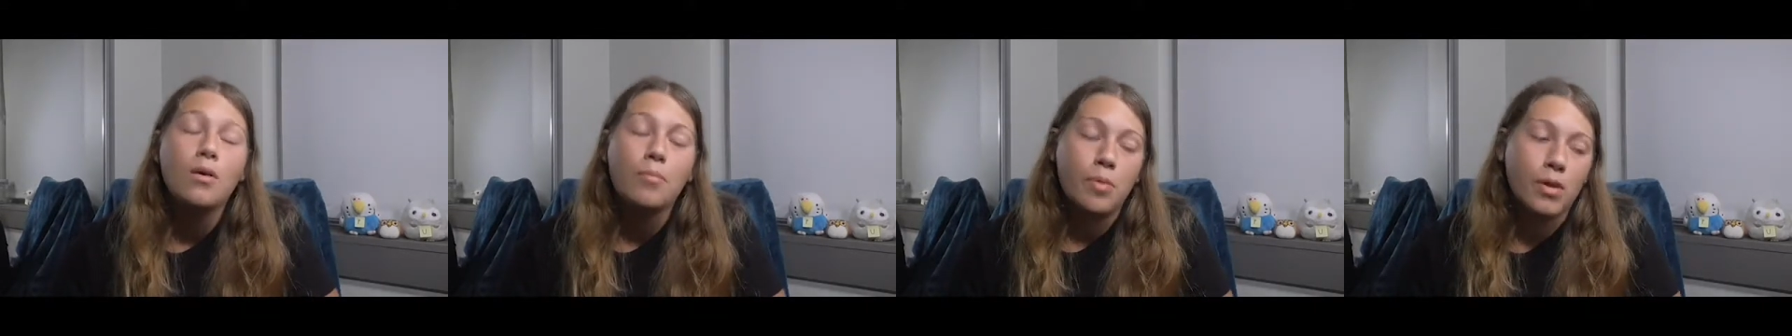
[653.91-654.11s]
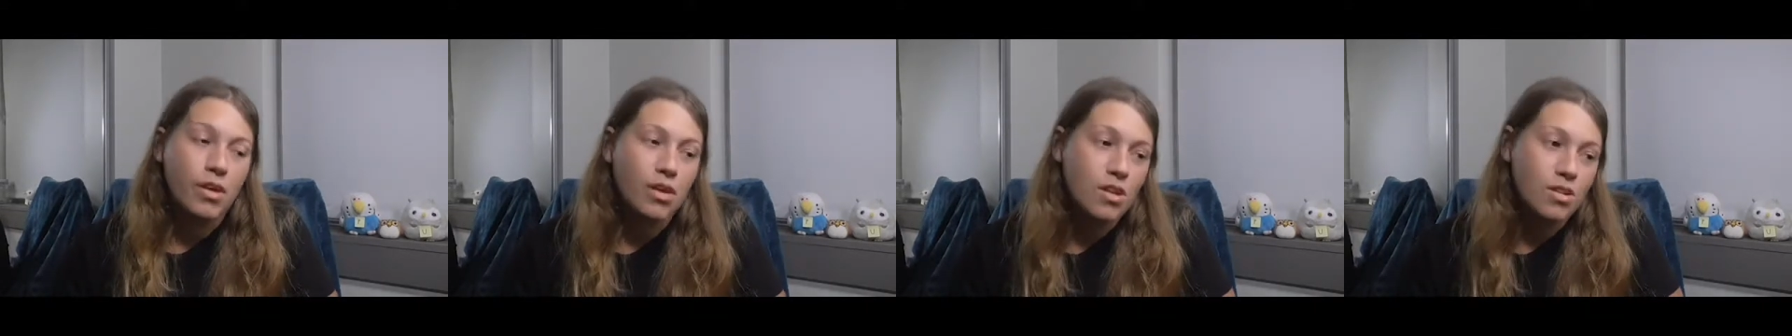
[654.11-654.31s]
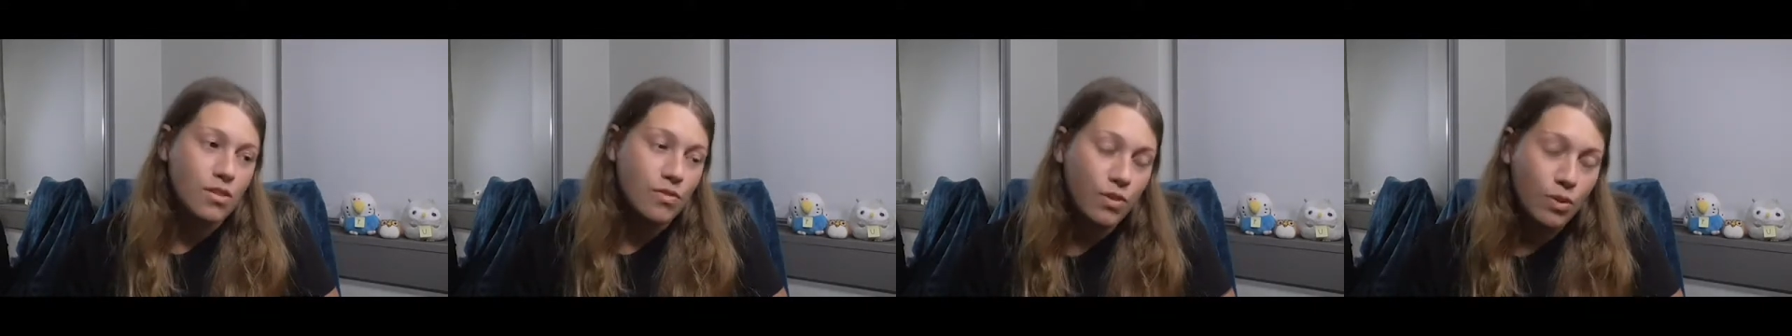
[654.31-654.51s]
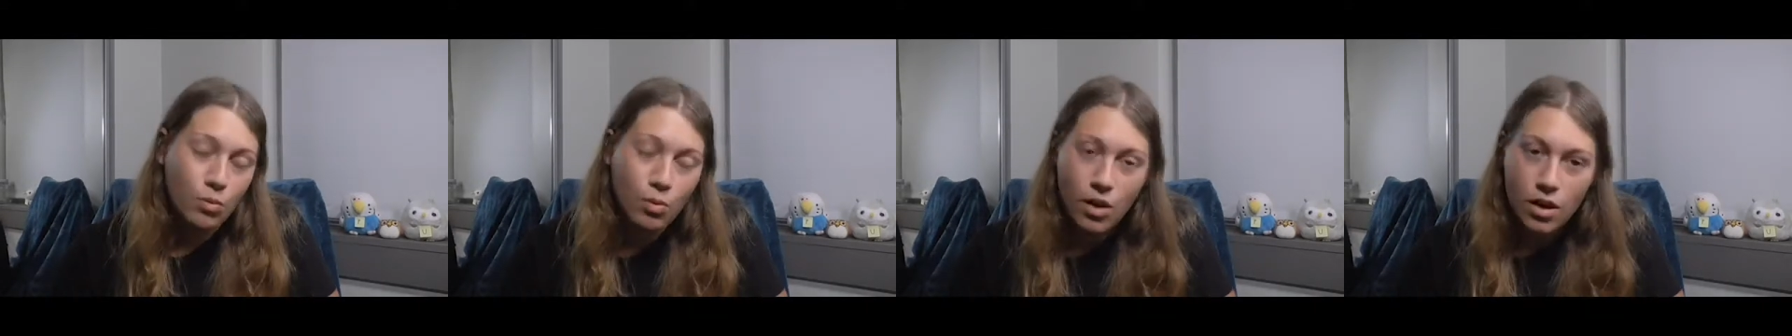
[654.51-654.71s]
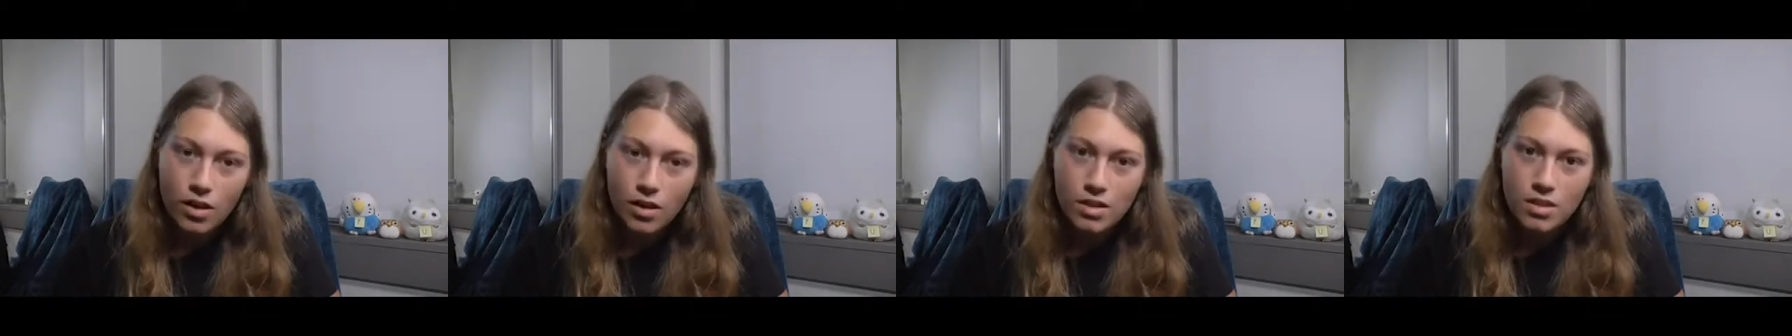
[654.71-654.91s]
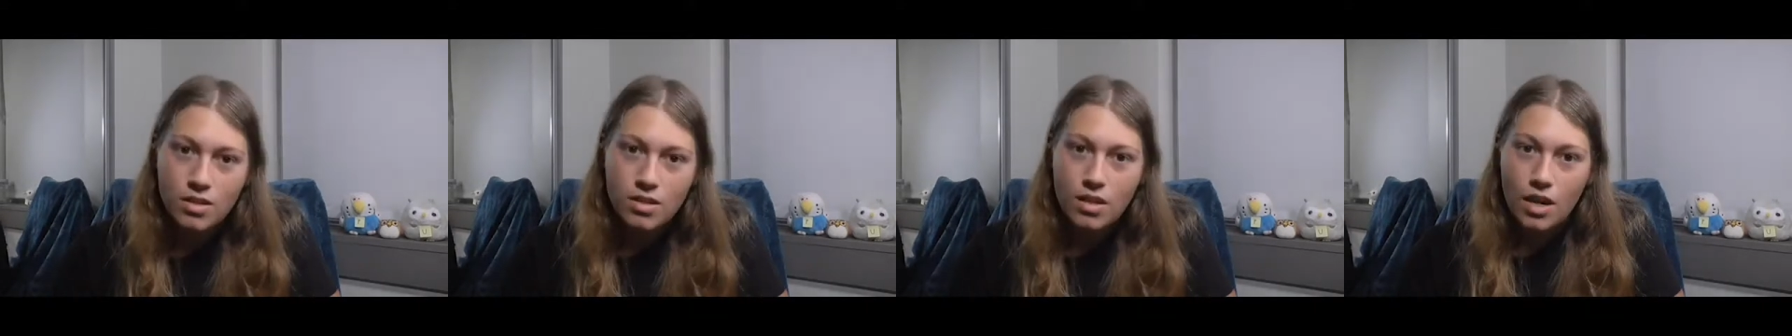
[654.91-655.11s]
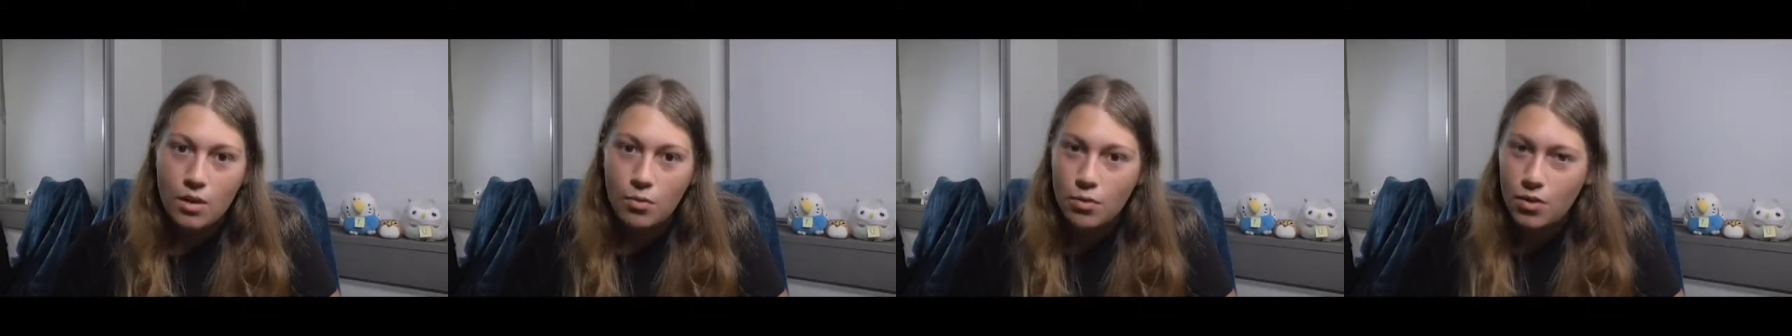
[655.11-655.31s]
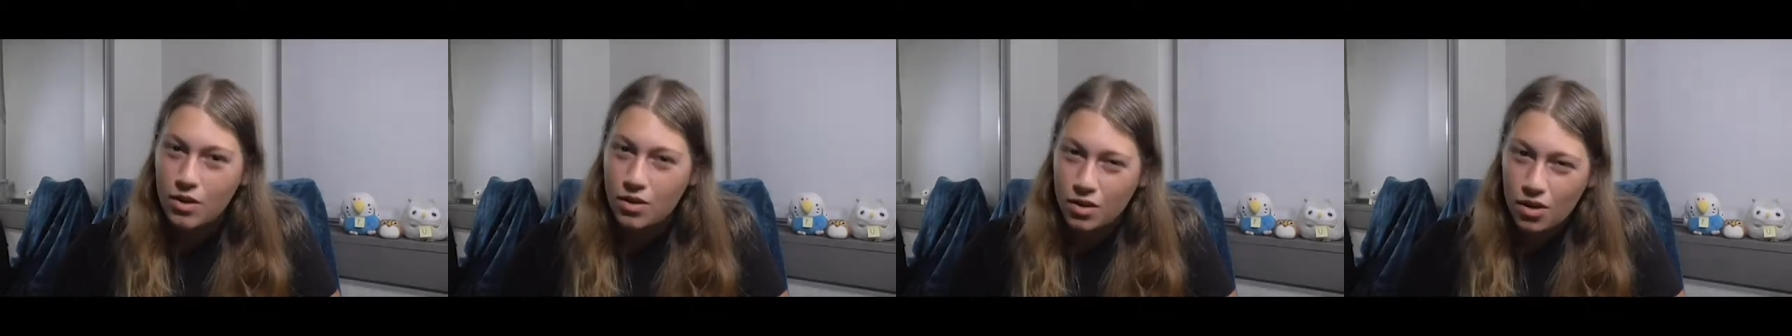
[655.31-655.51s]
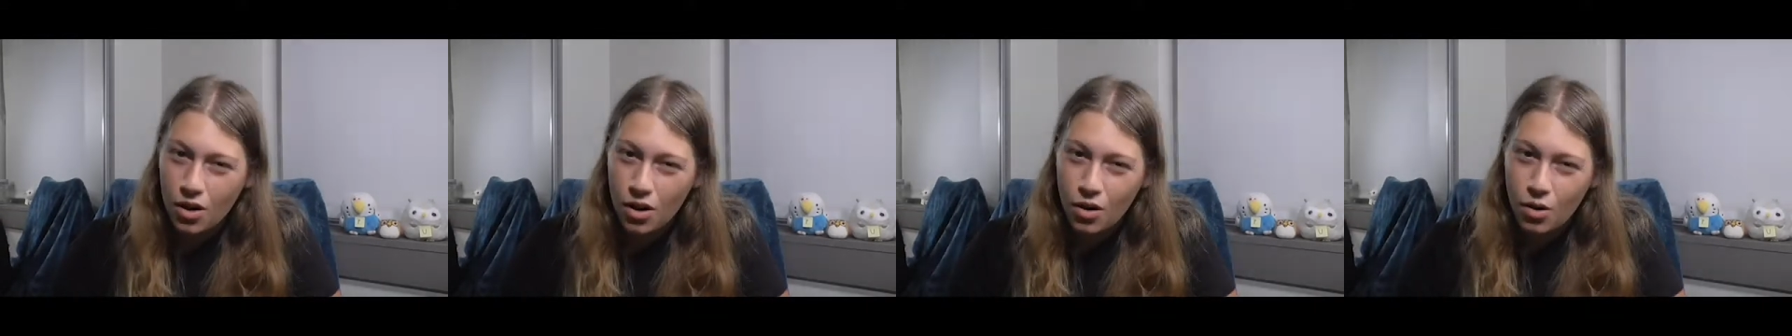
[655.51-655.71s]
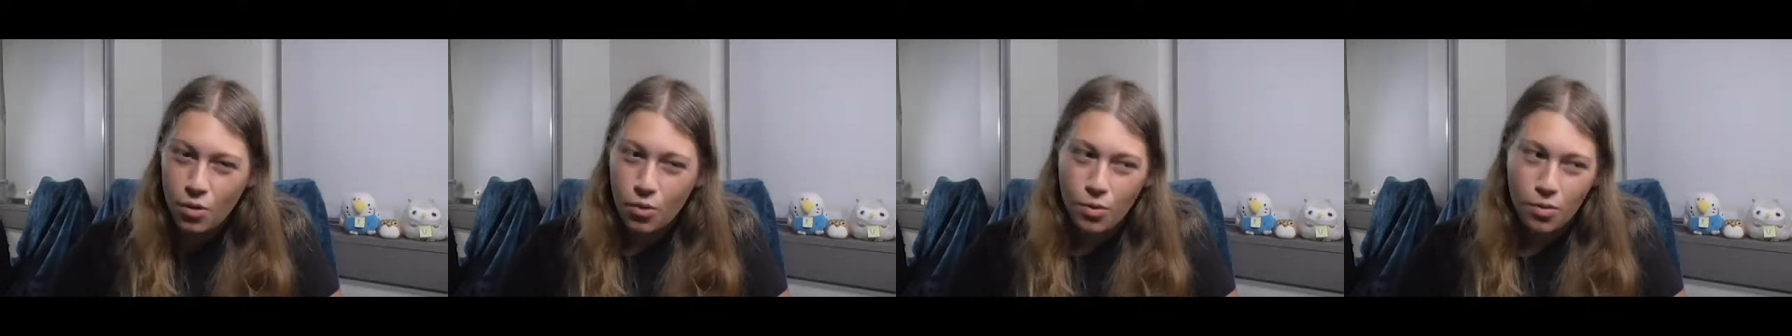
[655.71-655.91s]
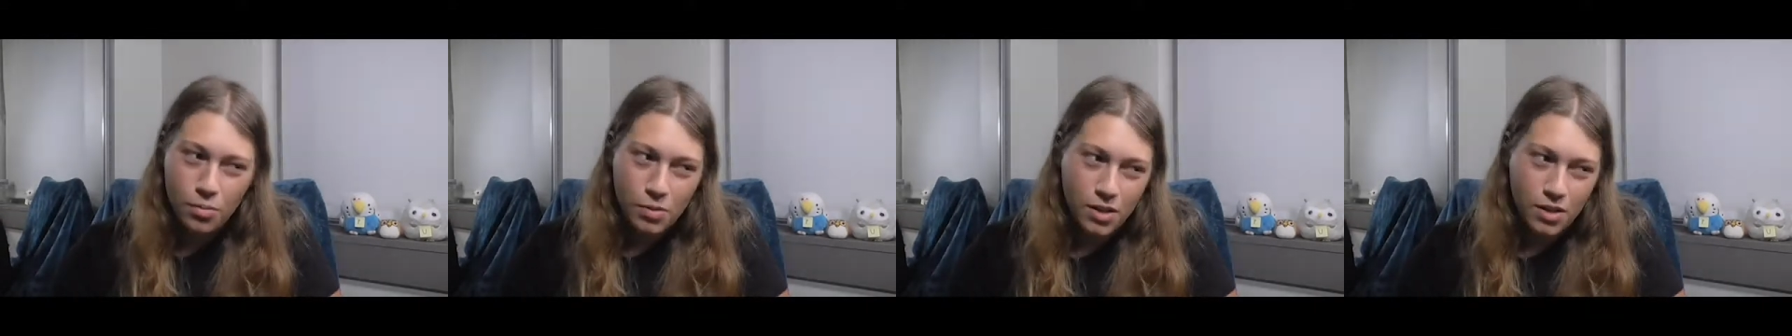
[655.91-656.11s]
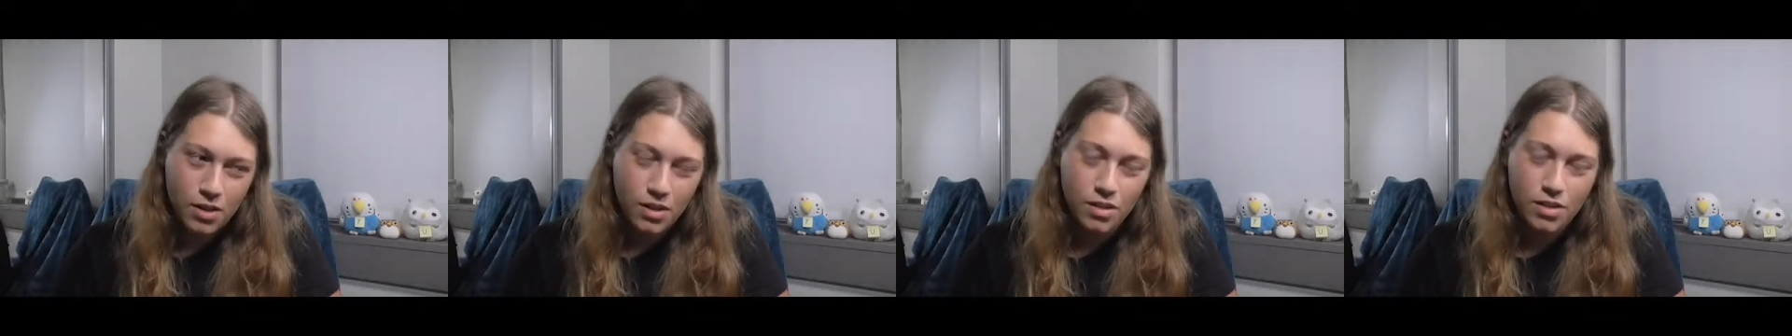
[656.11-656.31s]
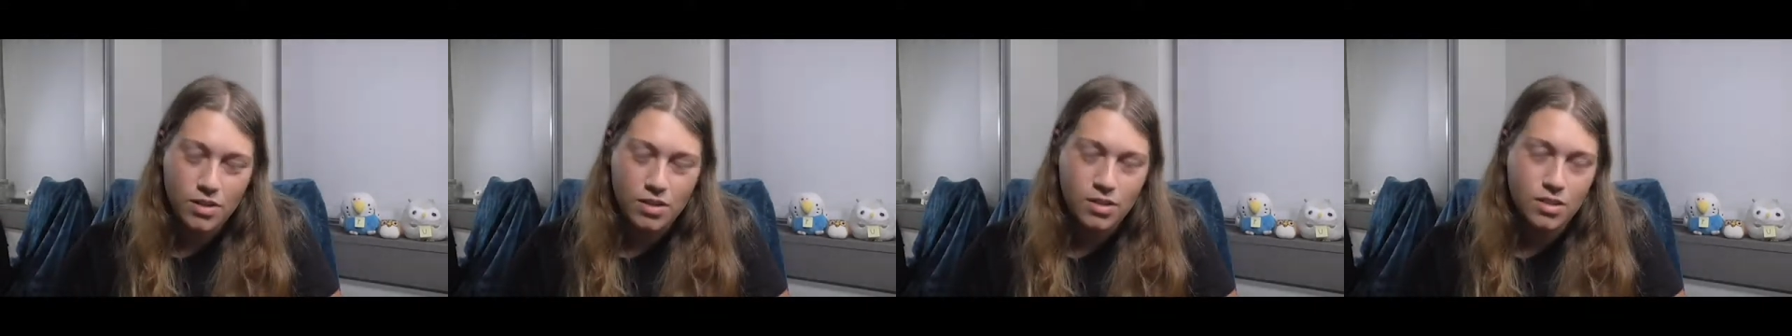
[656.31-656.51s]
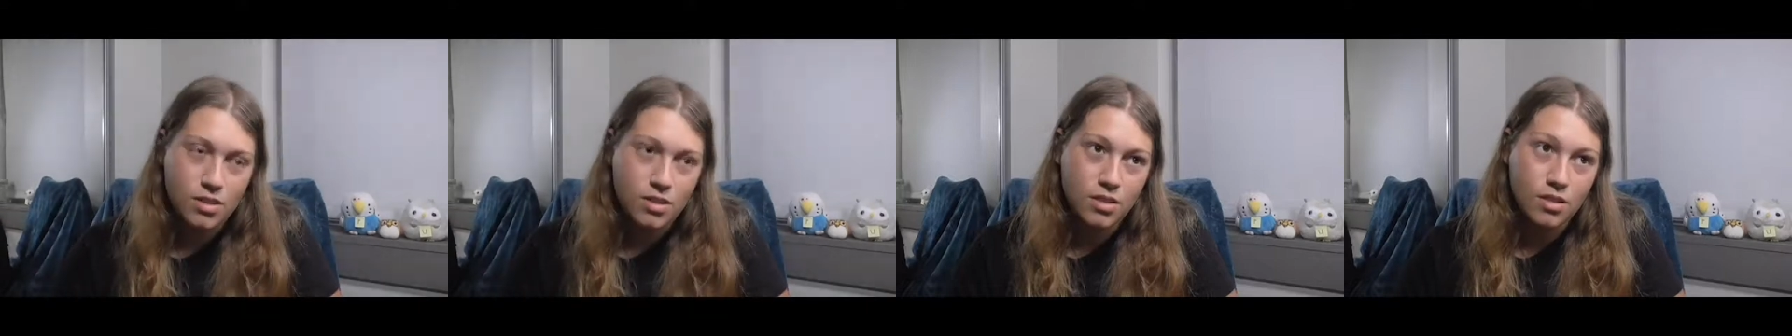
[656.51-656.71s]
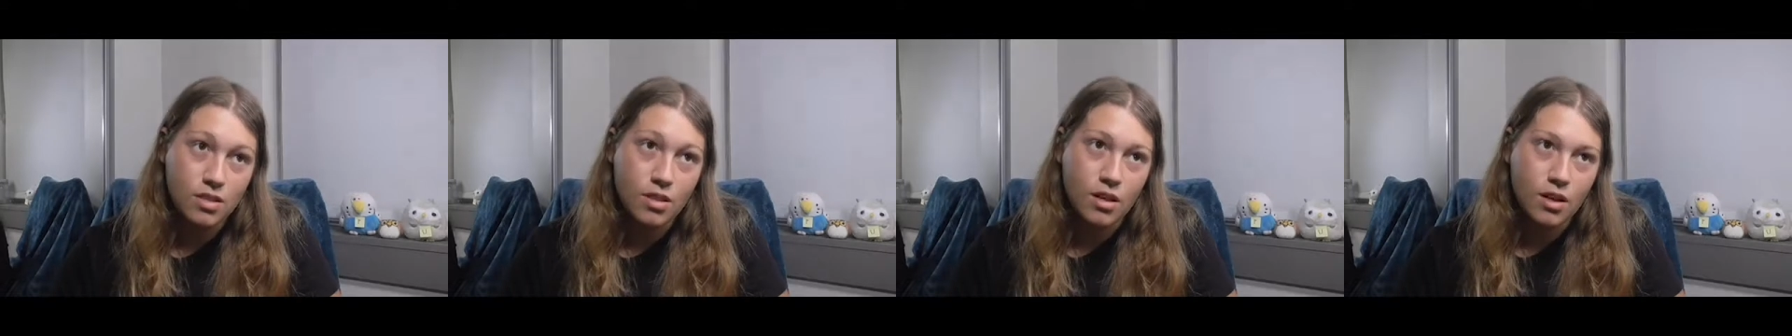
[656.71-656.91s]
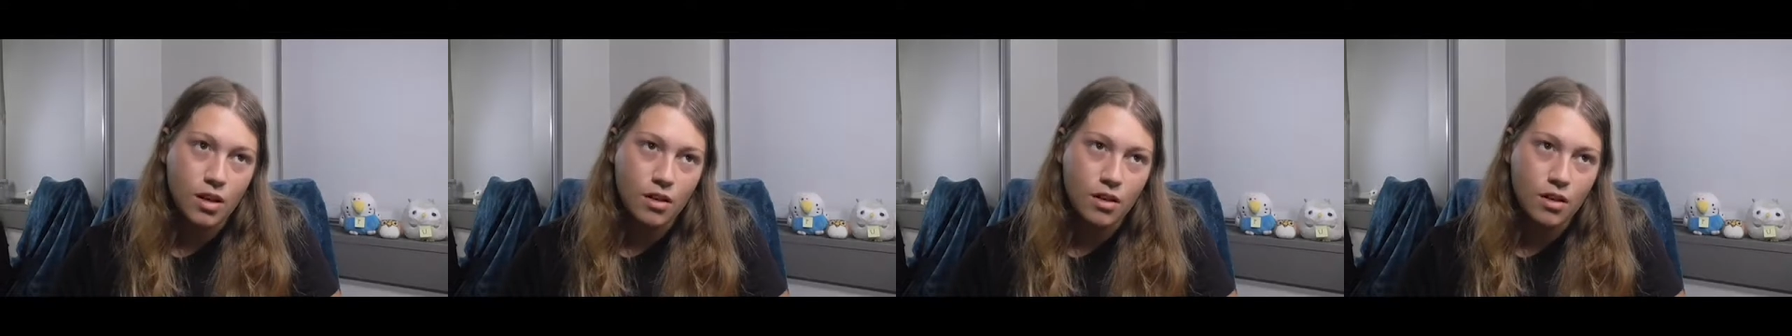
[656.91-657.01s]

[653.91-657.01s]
because if it was, I wouldn't go, because